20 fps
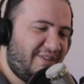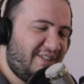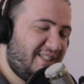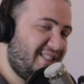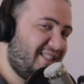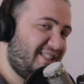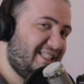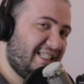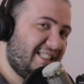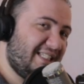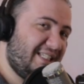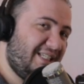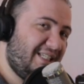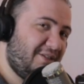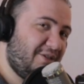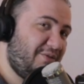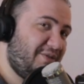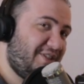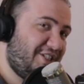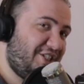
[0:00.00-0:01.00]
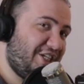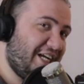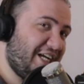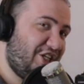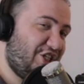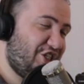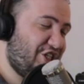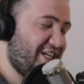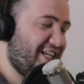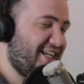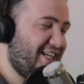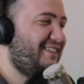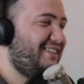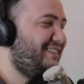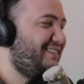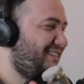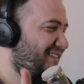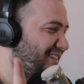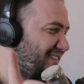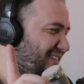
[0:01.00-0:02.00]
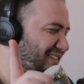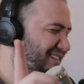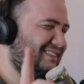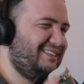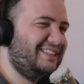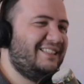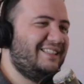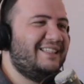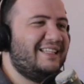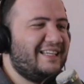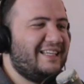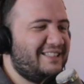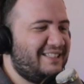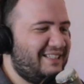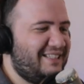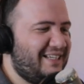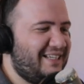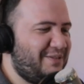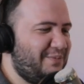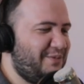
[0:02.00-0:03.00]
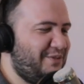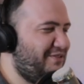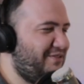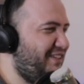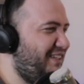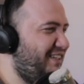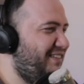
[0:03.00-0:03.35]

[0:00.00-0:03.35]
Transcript: Tuxedo with Jackie Chan. It's a nice movie.